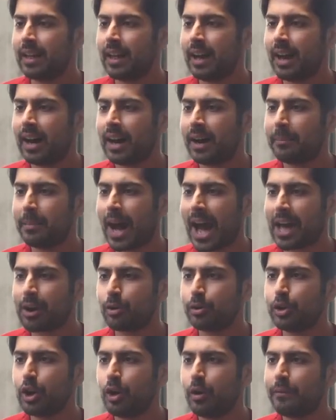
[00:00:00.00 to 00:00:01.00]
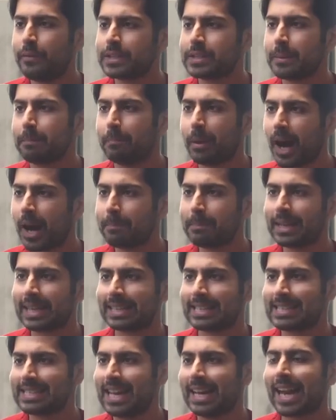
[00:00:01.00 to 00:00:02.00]
I don't know if it's a bot
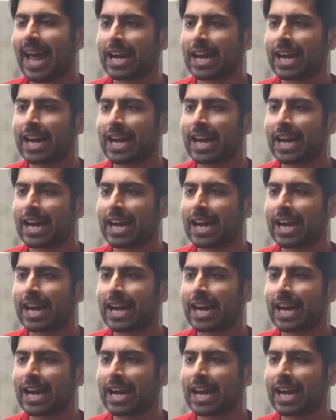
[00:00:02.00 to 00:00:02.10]
because it's not